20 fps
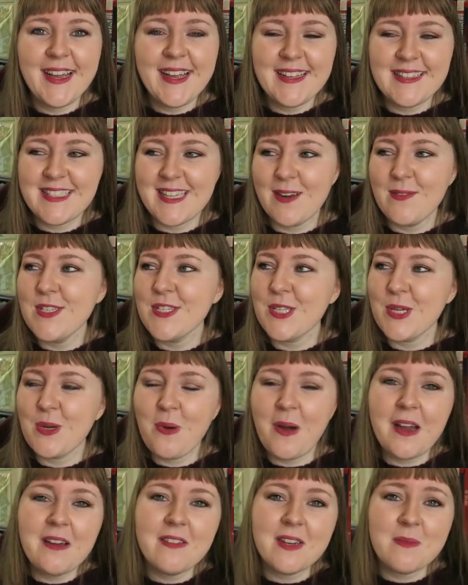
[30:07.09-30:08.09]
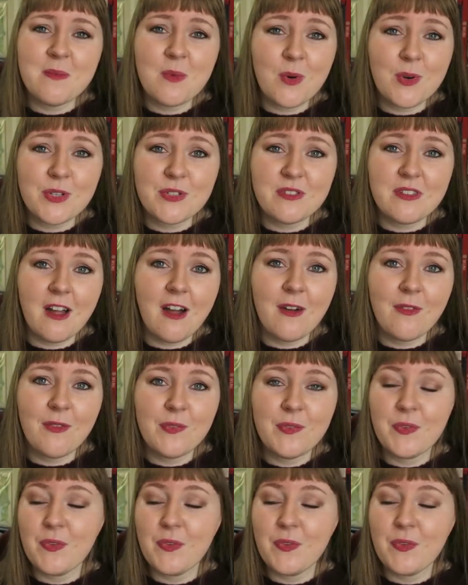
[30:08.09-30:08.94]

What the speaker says: instead of just acquiring more stuff.